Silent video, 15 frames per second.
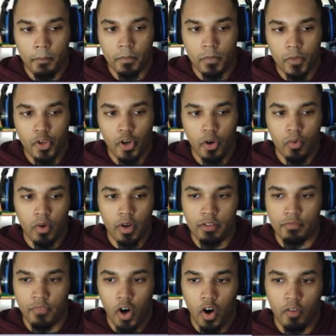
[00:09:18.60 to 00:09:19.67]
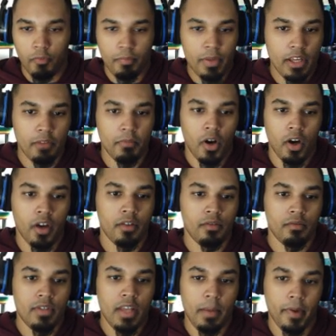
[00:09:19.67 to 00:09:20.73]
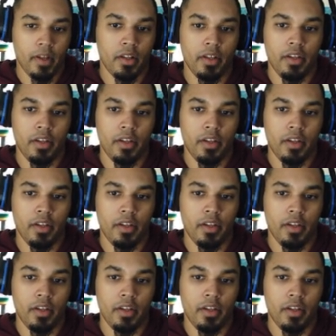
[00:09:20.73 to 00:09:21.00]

You don't evolve Piedmon, typically.